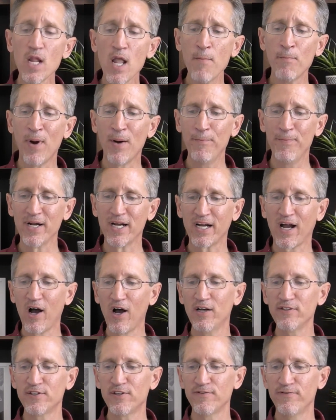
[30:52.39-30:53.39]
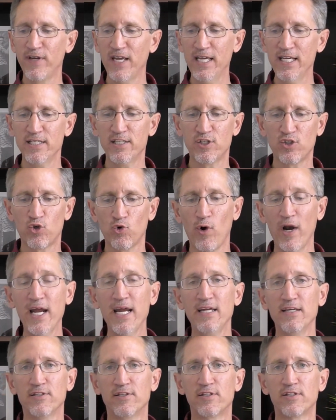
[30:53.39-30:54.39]
But because of his
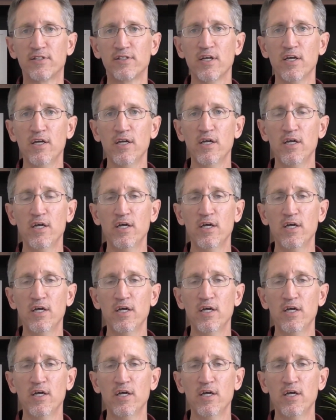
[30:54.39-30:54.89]
grace